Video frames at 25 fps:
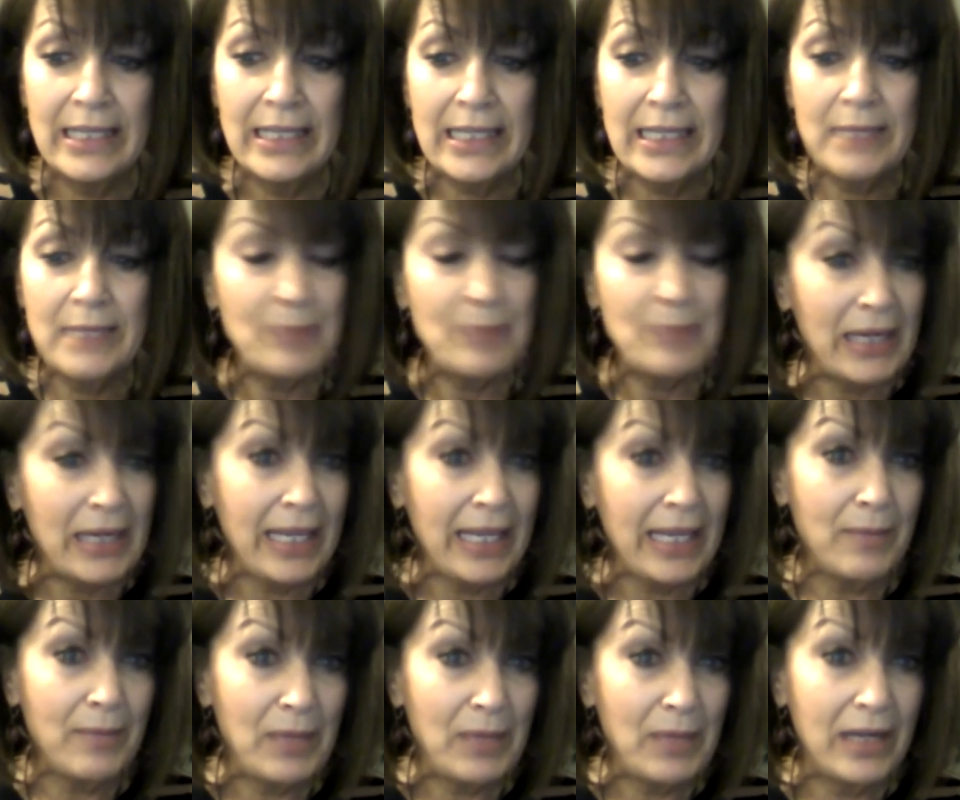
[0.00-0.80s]
but I
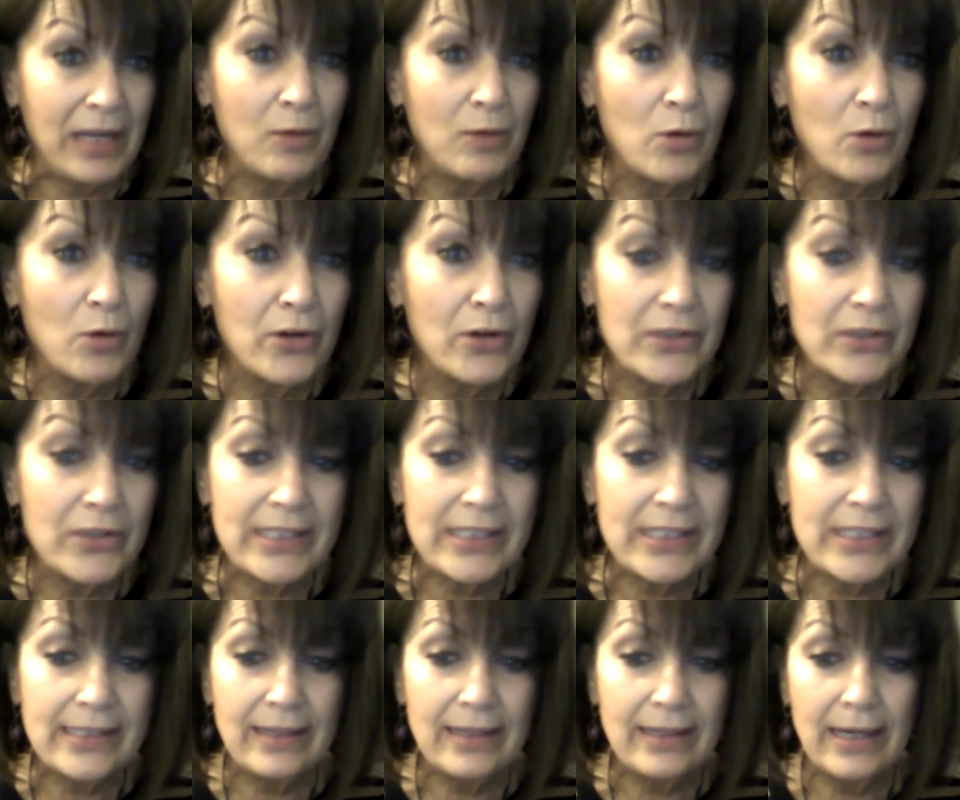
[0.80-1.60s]
kept getting
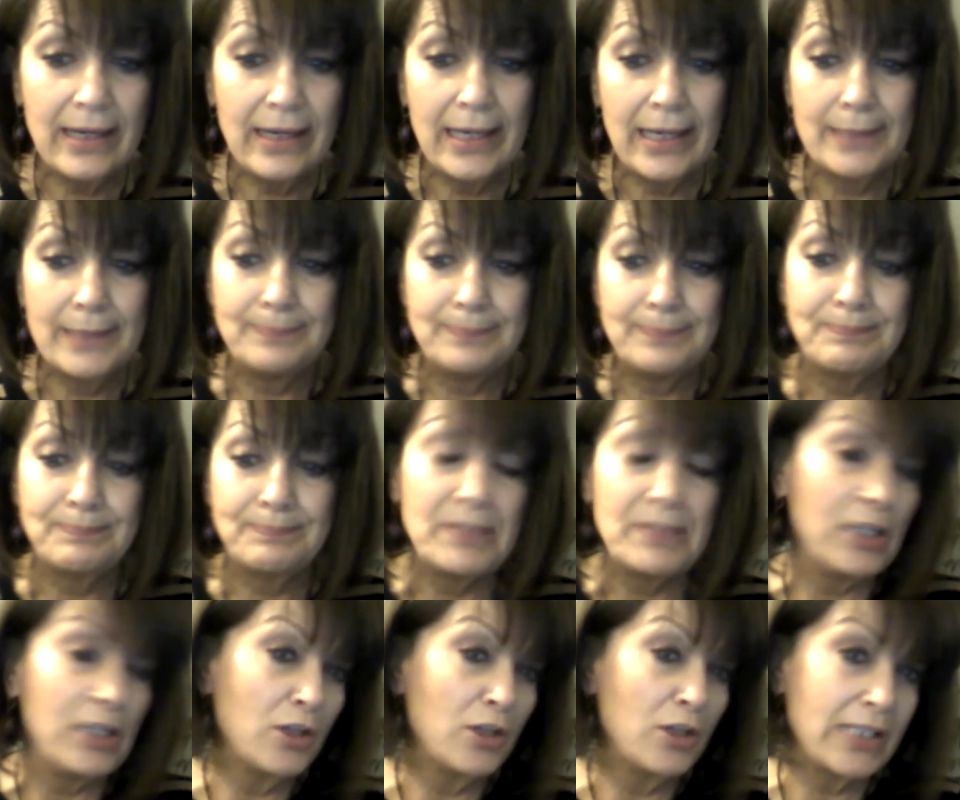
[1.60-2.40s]
worse.
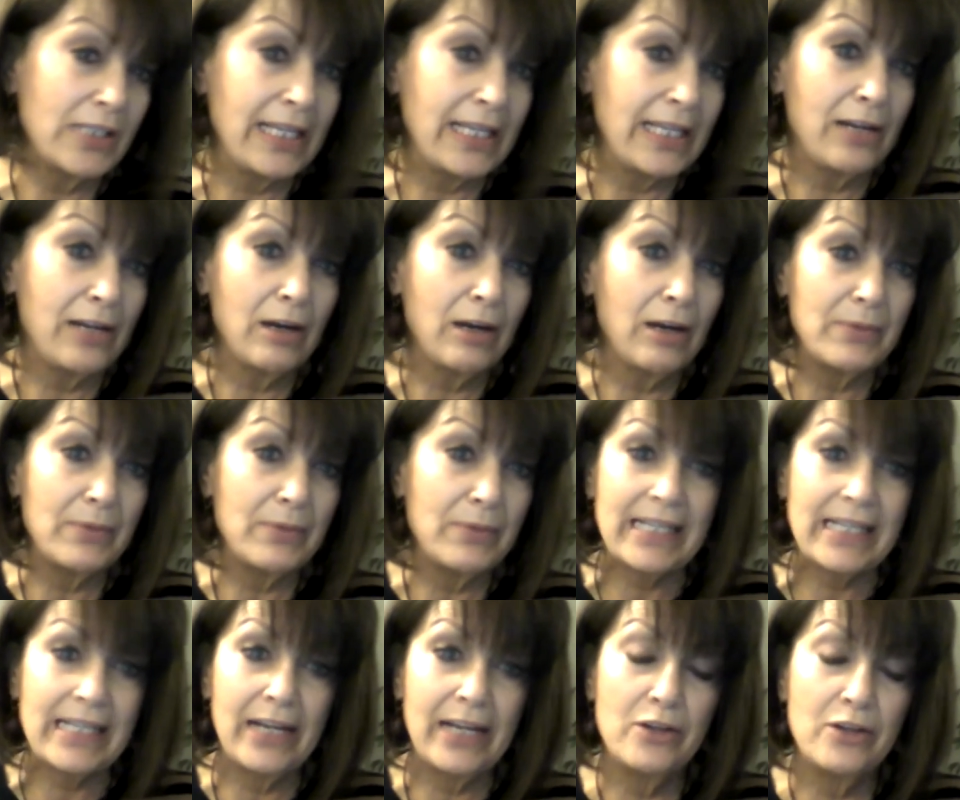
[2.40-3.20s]
Years later, I
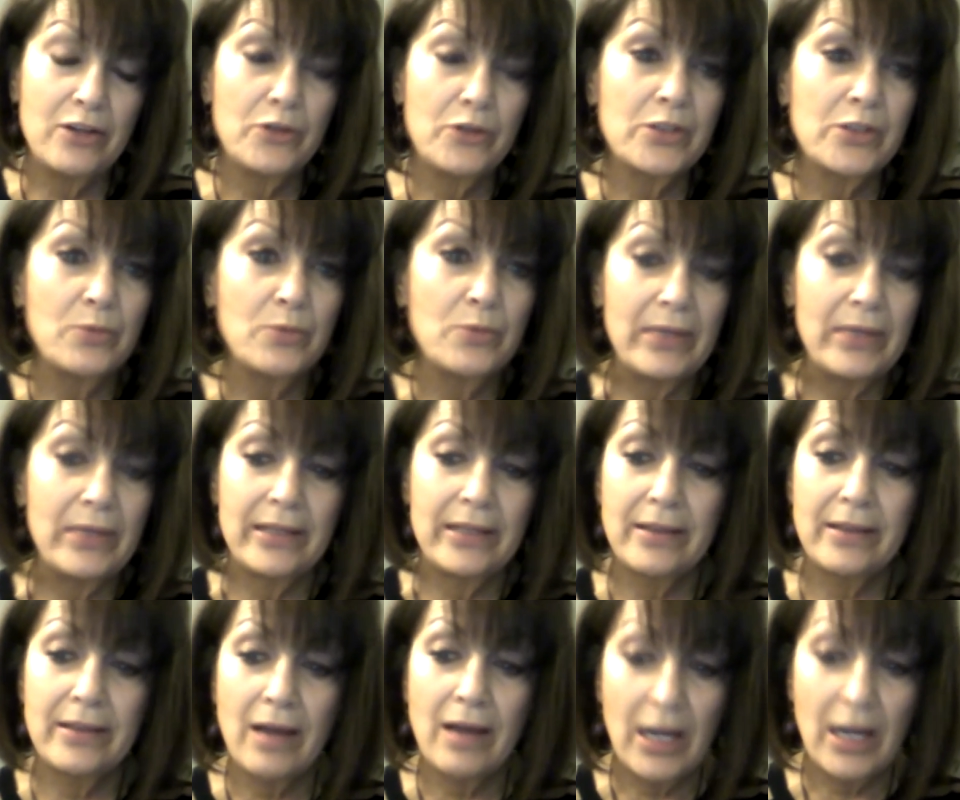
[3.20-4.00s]
was diagnosed
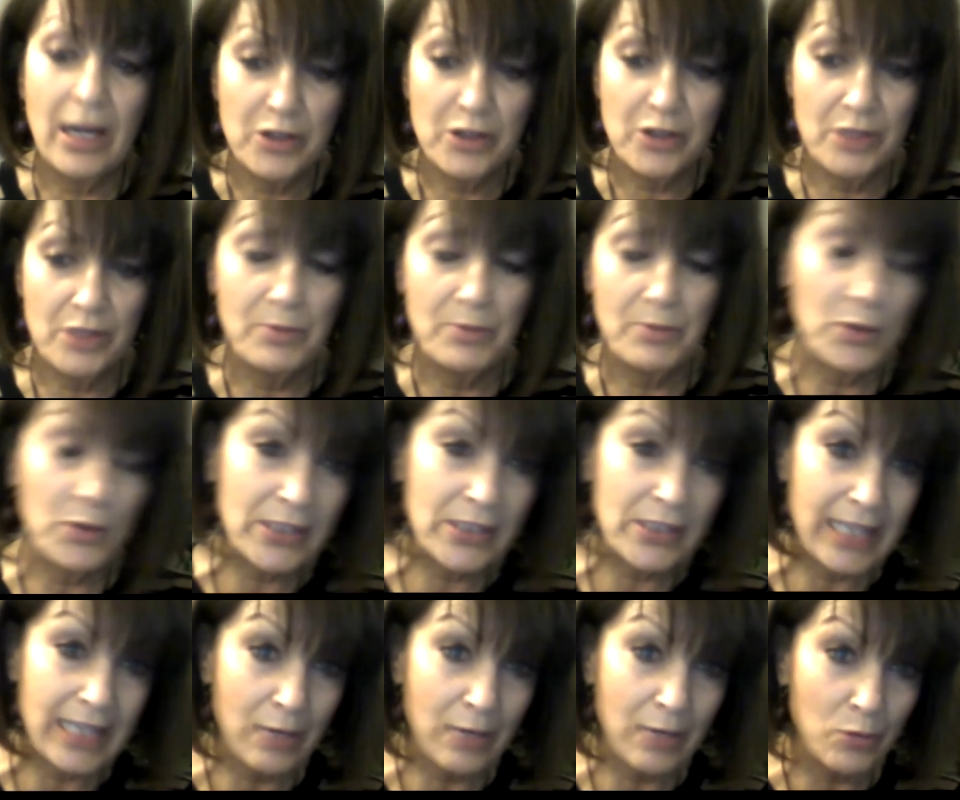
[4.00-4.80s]
with
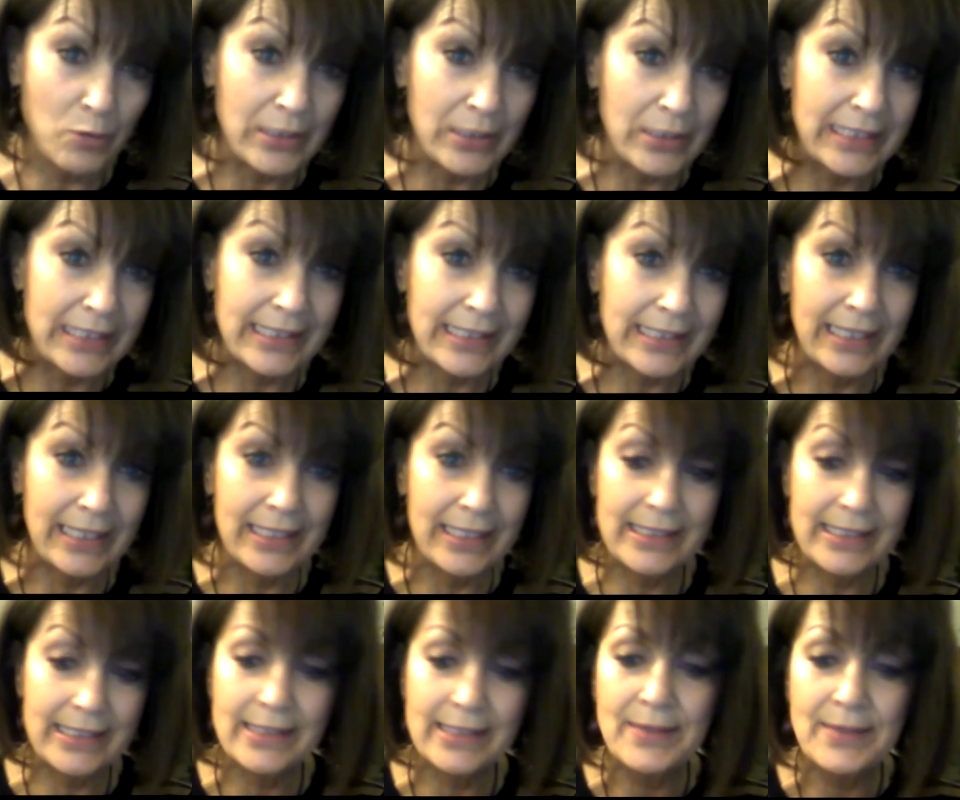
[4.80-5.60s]
Hashimoto's thyroid
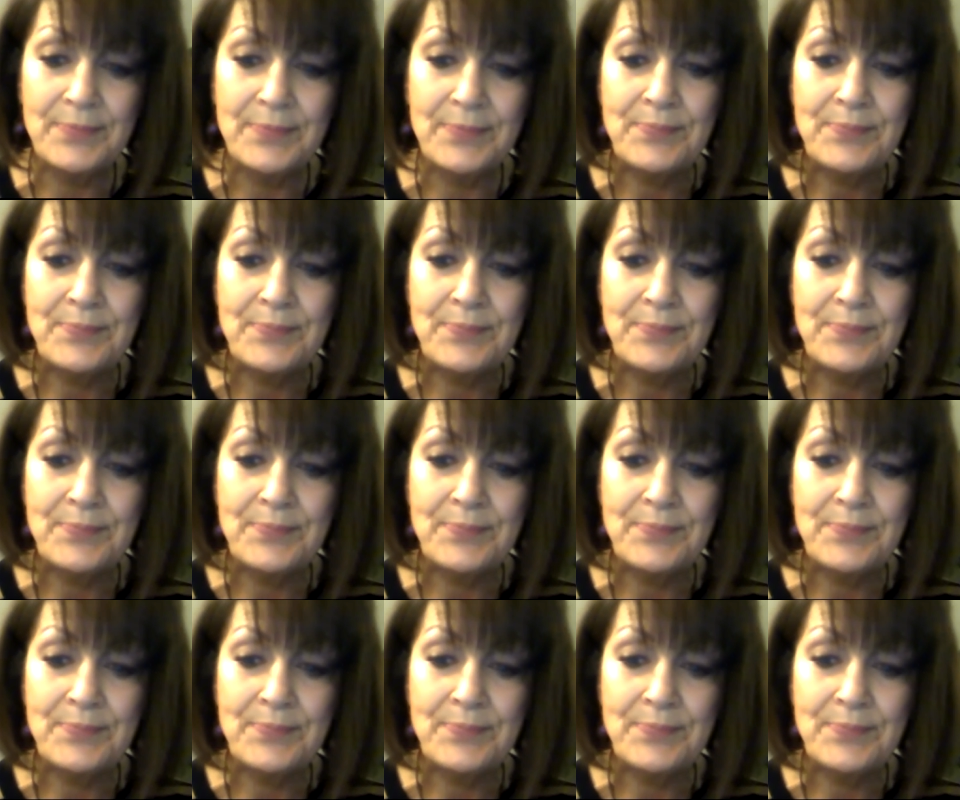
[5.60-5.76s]
disease,